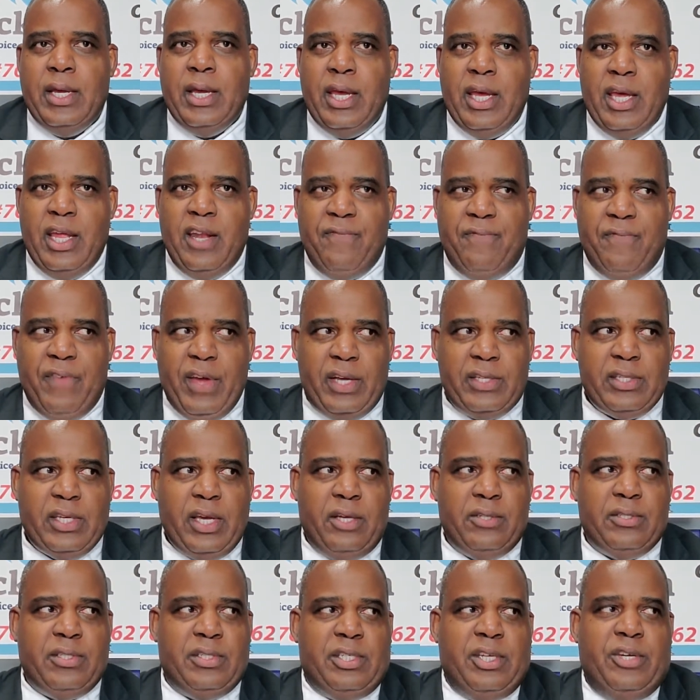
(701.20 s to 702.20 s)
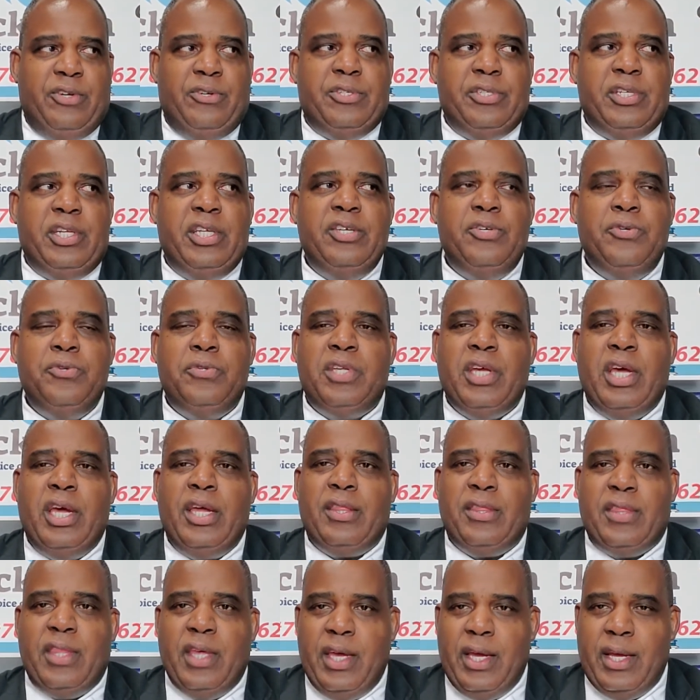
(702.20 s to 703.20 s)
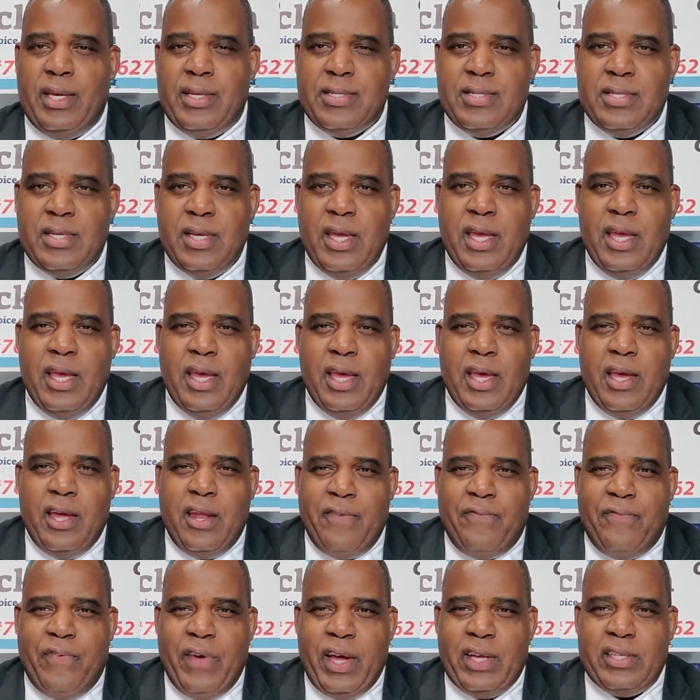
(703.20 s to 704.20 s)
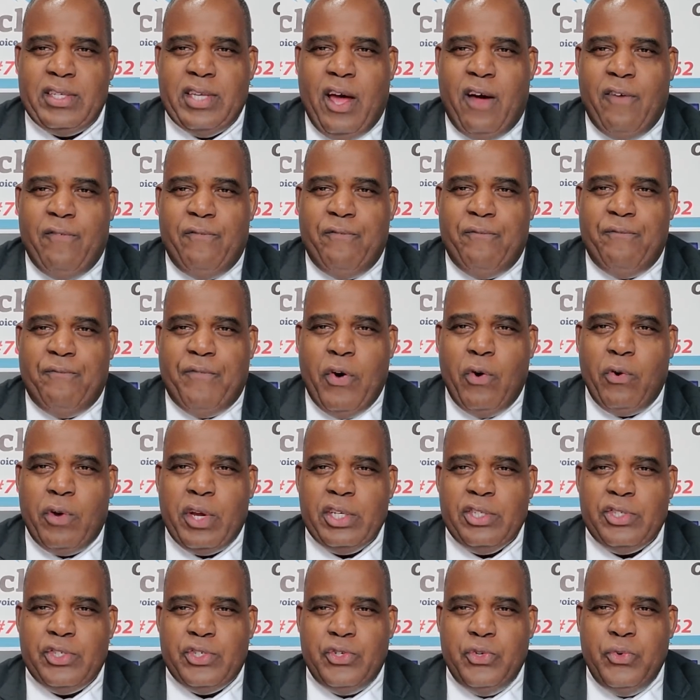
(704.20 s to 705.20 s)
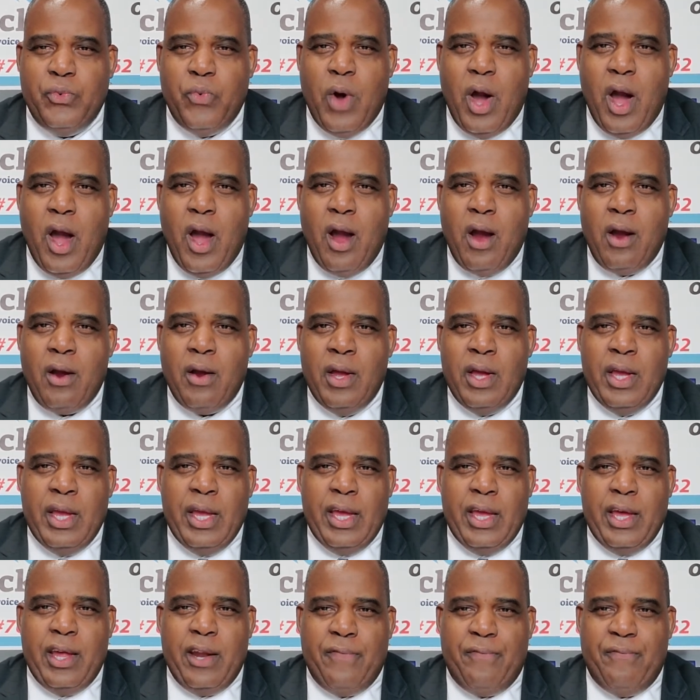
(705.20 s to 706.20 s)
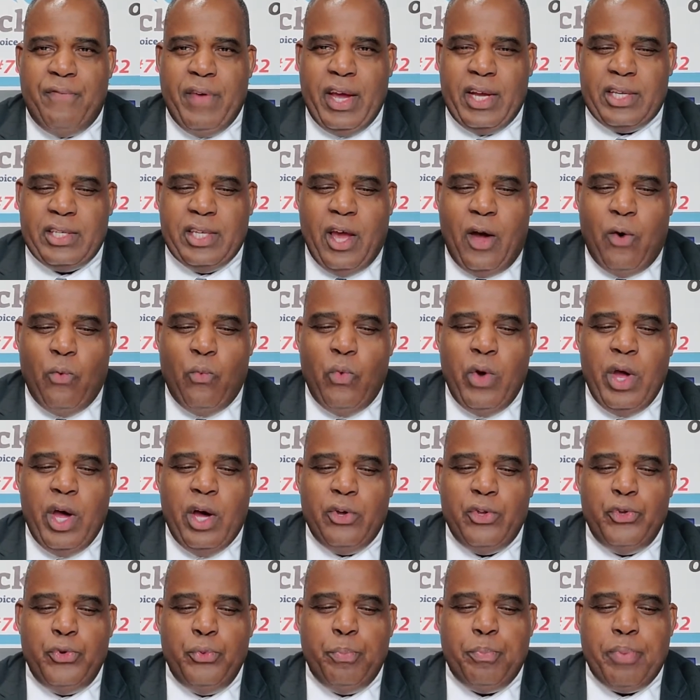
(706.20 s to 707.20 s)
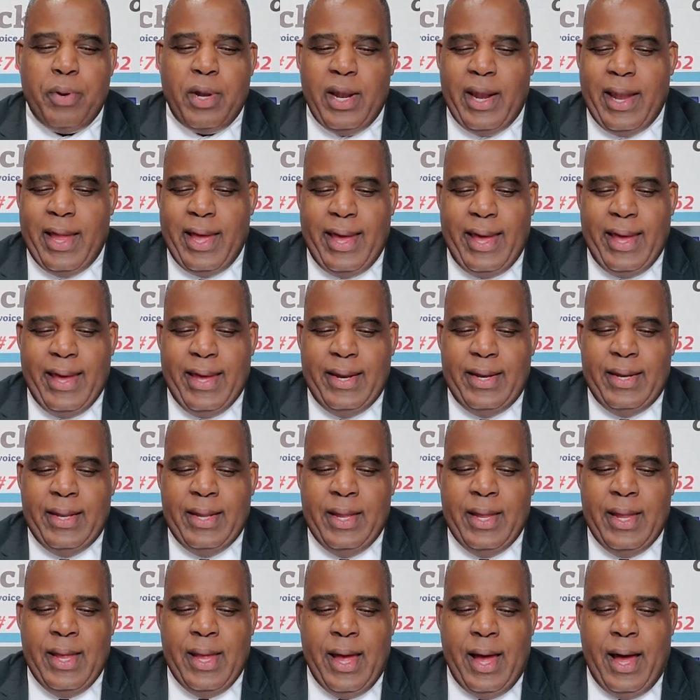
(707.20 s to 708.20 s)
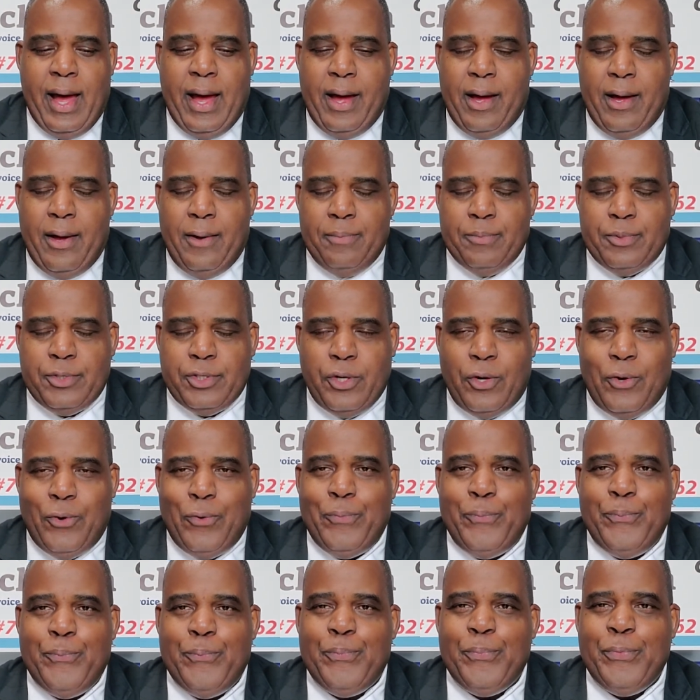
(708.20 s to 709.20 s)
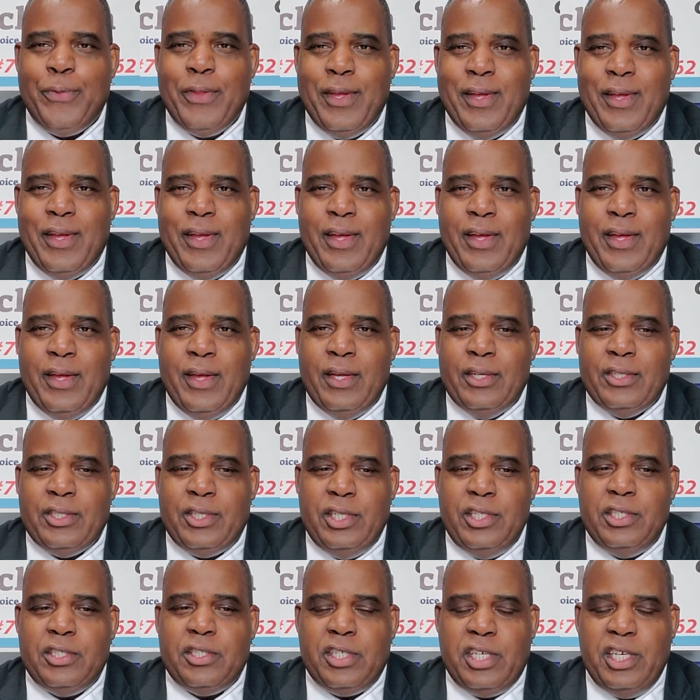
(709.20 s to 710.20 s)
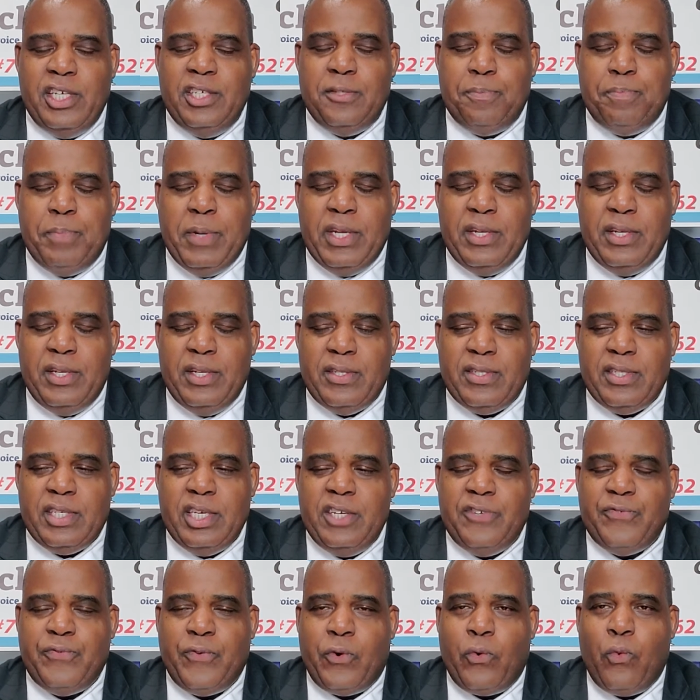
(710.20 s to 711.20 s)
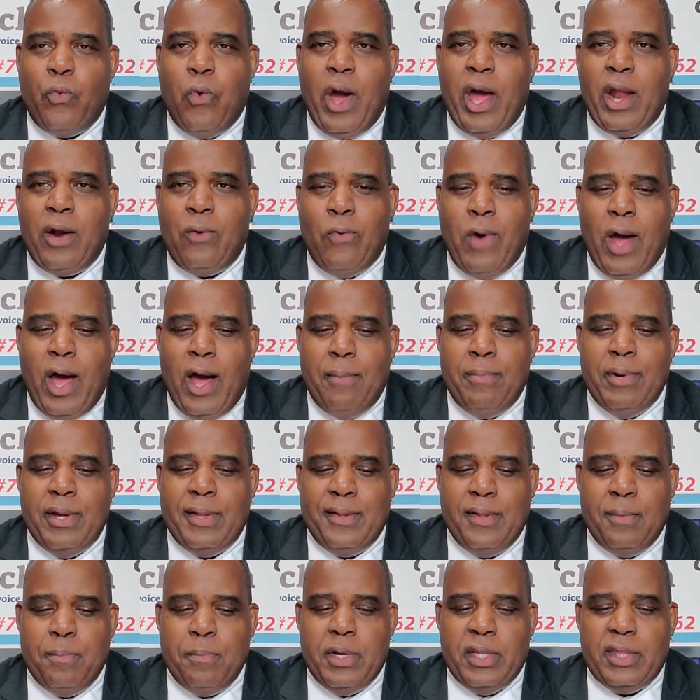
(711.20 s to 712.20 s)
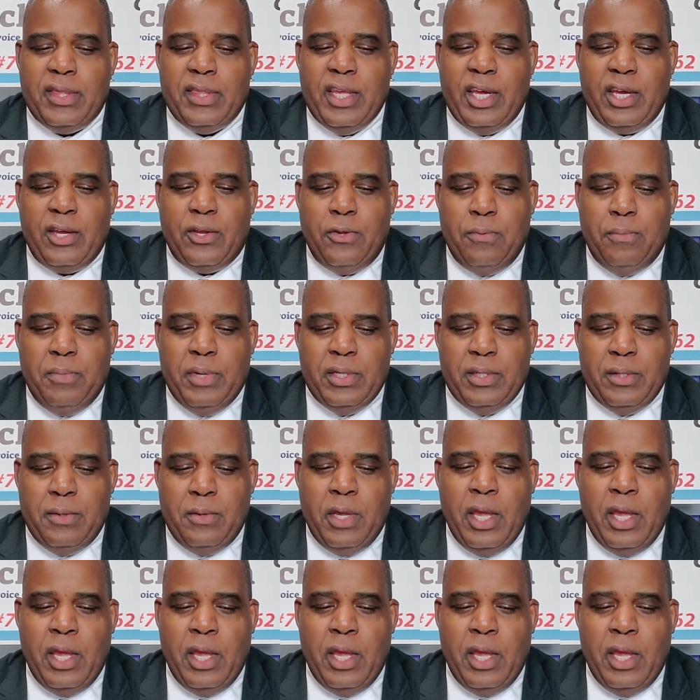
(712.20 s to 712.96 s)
It affects how seriously you take things. It affects how focused you are. It affects how well you plan. So she's been deceased for quite a while, but thank you,